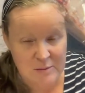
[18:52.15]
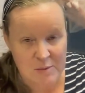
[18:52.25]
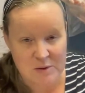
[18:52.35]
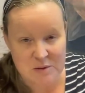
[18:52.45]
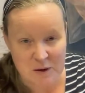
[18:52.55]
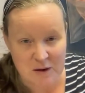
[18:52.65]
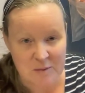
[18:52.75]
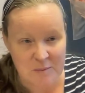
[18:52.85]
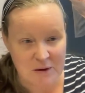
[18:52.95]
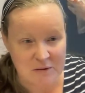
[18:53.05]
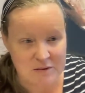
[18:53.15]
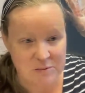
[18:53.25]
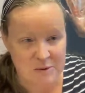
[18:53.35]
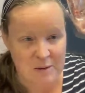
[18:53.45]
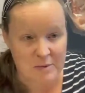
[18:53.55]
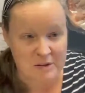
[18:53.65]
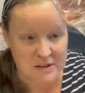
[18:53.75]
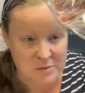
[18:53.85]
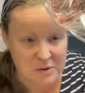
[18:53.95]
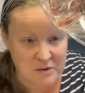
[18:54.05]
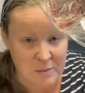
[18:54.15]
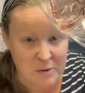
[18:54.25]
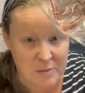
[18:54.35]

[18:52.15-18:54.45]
We do other bones as well, but this is one of our